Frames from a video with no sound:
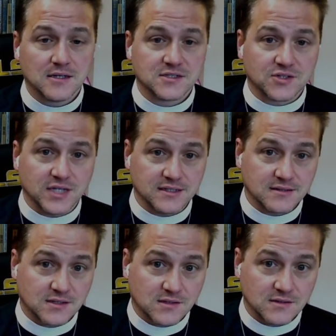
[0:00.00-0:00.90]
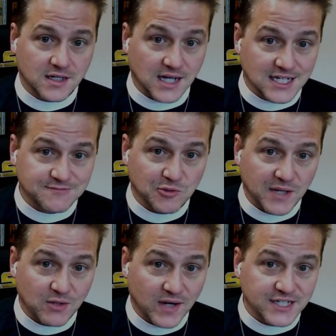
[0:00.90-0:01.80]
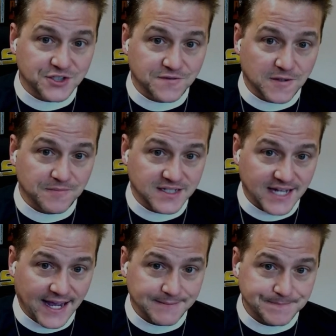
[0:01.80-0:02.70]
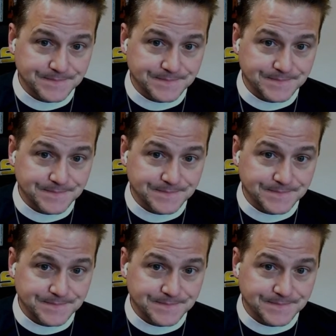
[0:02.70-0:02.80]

so that the gospel may raise you from the dead.